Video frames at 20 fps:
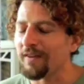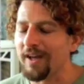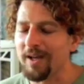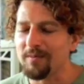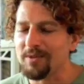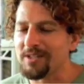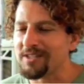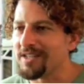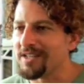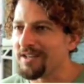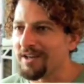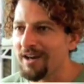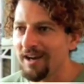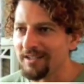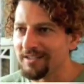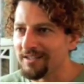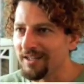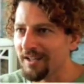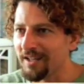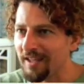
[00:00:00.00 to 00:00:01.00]
vitamin C
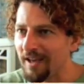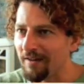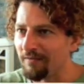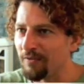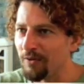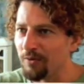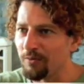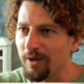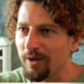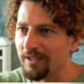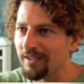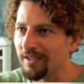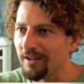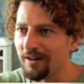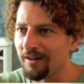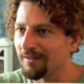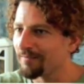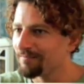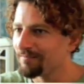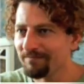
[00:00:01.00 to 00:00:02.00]
content of that food right
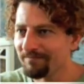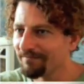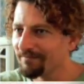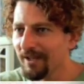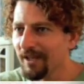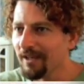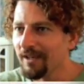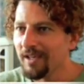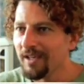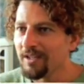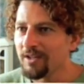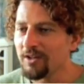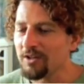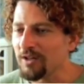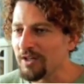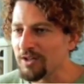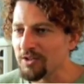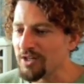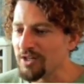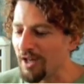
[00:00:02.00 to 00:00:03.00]
there?
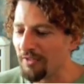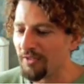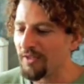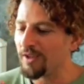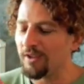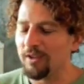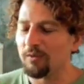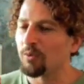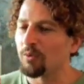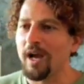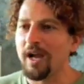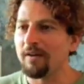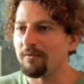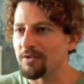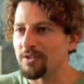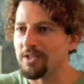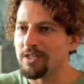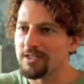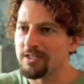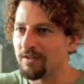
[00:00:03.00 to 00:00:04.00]
There's nothing that
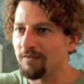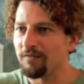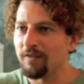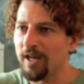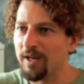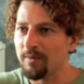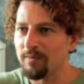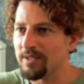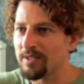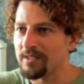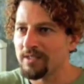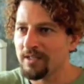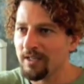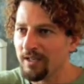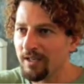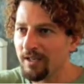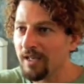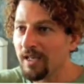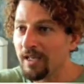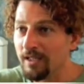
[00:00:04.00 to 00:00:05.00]
rivals this in vitamin
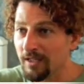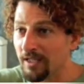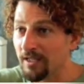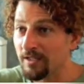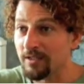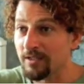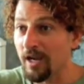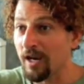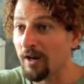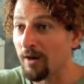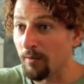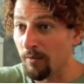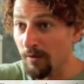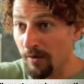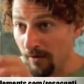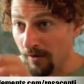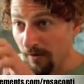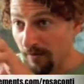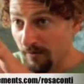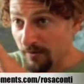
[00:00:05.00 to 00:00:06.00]
C in the entire
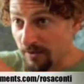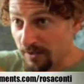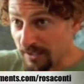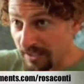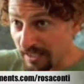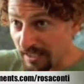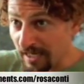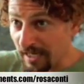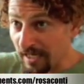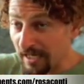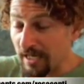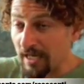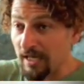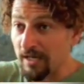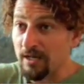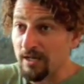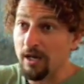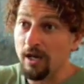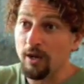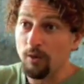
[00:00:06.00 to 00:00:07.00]
seed
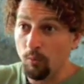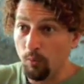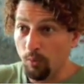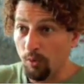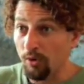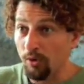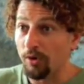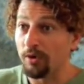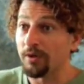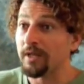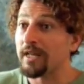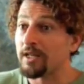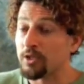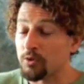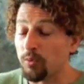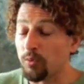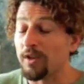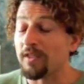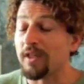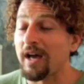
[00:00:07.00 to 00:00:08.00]
and nut world, and
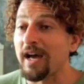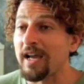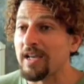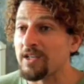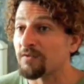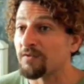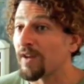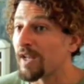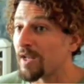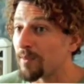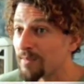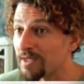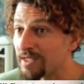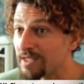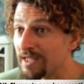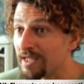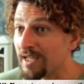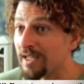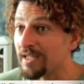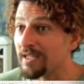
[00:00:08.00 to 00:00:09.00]
it's one of the highest vitamin
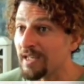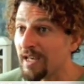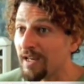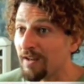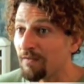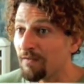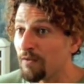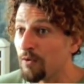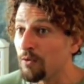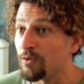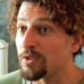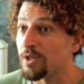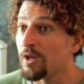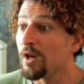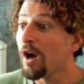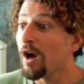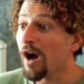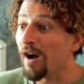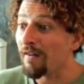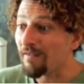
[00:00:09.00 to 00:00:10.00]
C containing foods
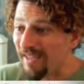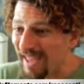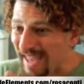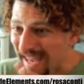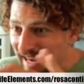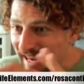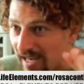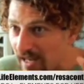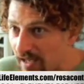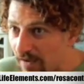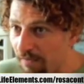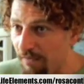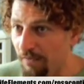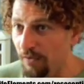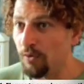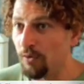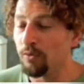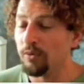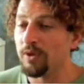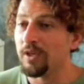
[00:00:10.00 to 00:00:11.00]
of any
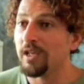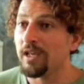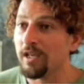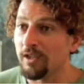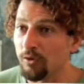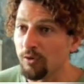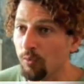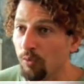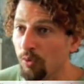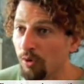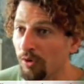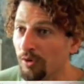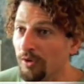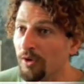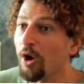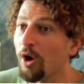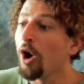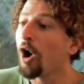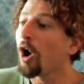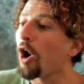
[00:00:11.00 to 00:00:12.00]
food in the world.
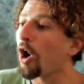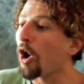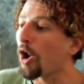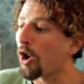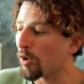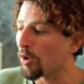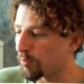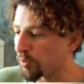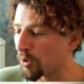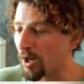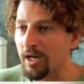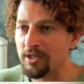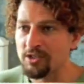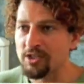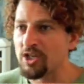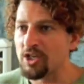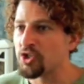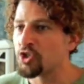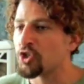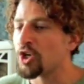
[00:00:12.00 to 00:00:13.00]
All
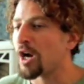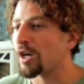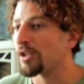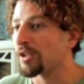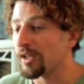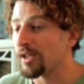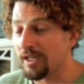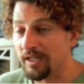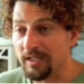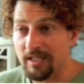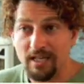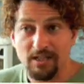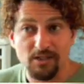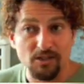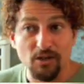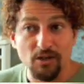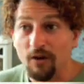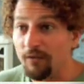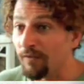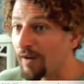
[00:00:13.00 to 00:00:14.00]
processed chocolate
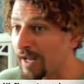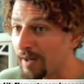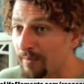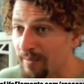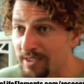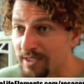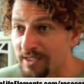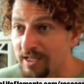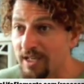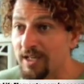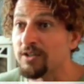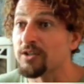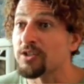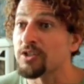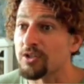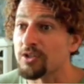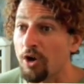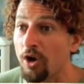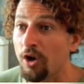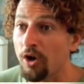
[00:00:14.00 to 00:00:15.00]
contains no vitamin C
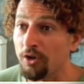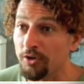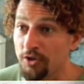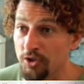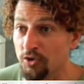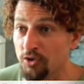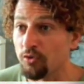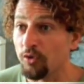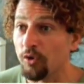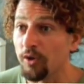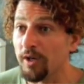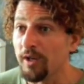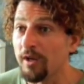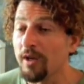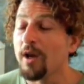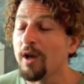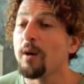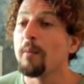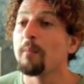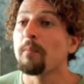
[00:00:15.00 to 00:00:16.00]
because it's all destroyed
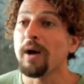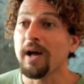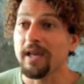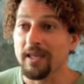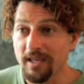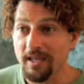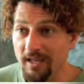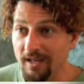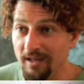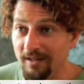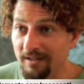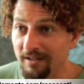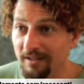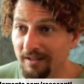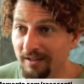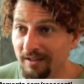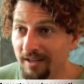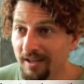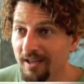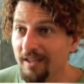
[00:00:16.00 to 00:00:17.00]
by heat.
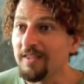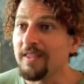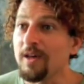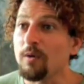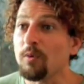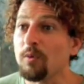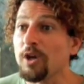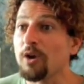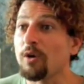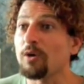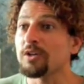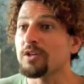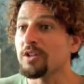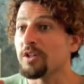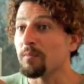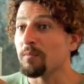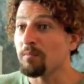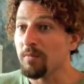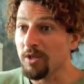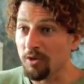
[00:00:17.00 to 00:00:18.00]
Then we go into
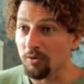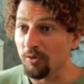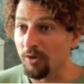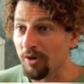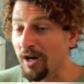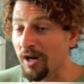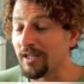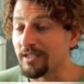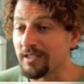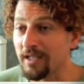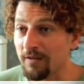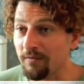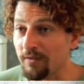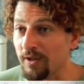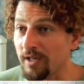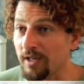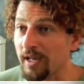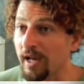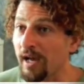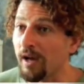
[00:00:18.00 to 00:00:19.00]
the mineral content of
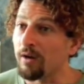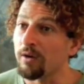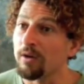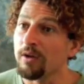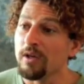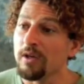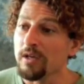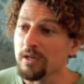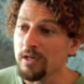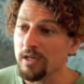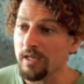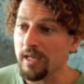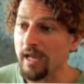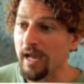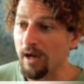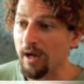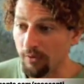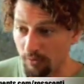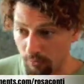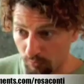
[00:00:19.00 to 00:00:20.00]
cacao.
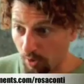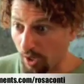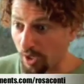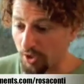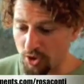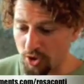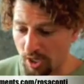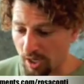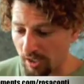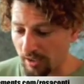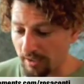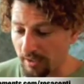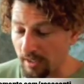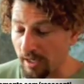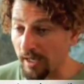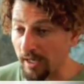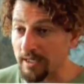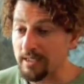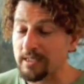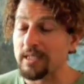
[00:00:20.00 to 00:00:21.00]
Cacao, the raw chocolate
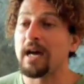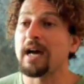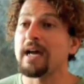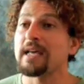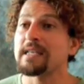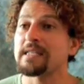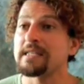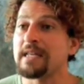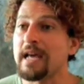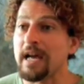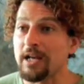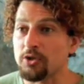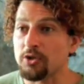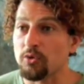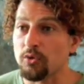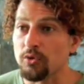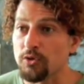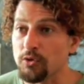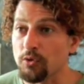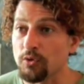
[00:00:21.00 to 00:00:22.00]
nut, is the highest
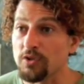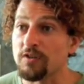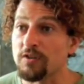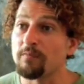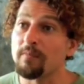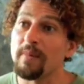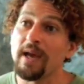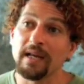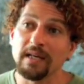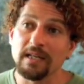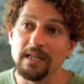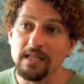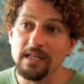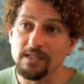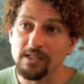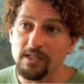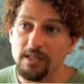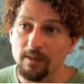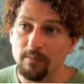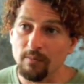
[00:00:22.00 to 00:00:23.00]
natural source of
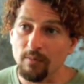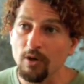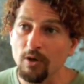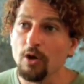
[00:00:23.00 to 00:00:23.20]
magnesium,